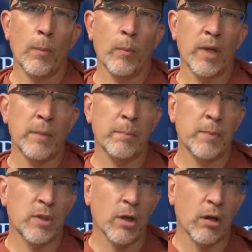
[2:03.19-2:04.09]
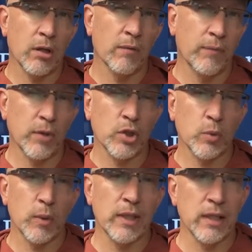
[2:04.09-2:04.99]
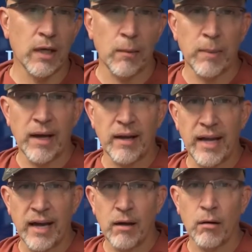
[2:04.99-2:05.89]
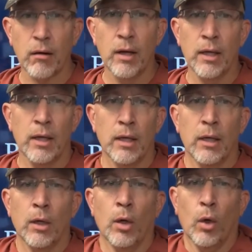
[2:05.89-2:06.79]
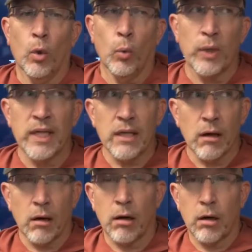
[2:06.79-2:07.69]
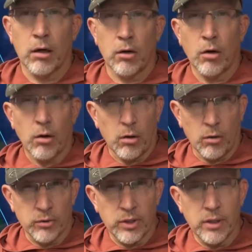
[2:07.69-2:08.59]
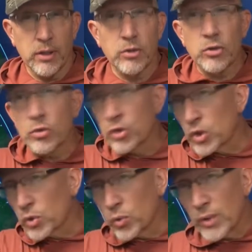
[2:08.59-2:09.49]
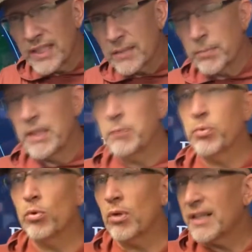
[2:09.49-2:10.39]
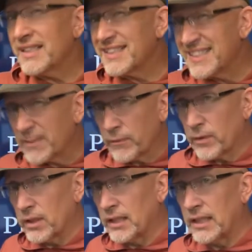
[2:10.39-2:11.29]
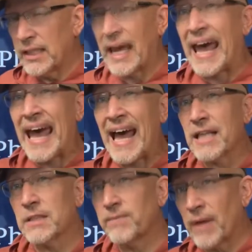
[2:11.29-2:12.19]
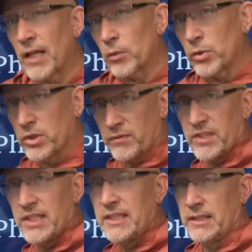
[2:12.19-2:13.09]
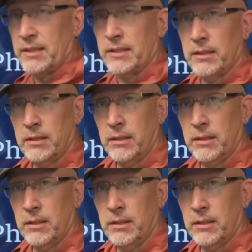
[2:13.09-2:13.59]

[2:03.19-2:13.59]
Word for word: we talked the first week about how we are called to treat people differently as followers of Jesus.